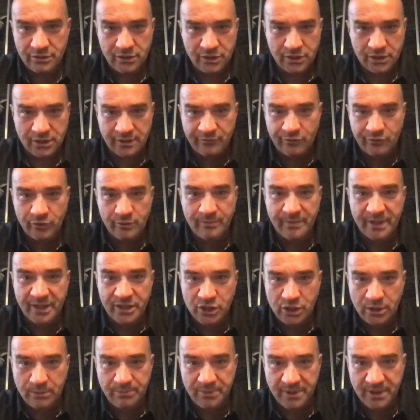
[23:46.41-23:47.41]
give you a
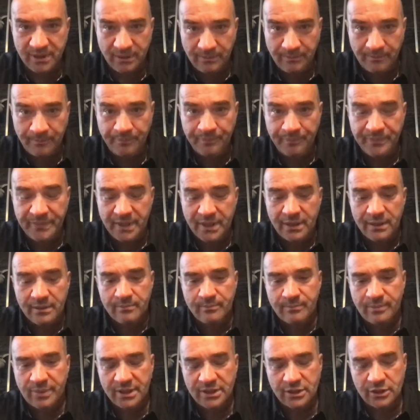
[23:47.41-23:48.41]
magic pill,
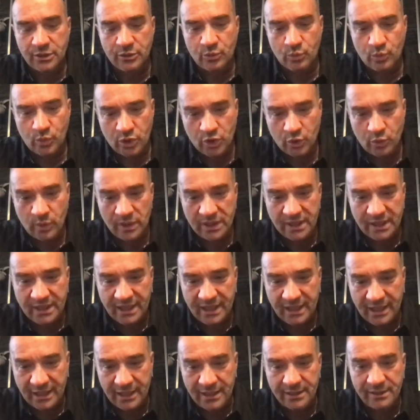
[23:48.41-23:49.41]
but what we
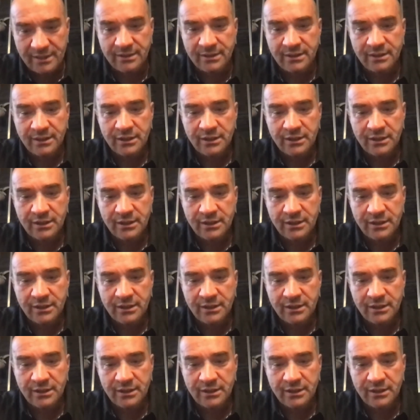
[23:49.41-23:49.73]
can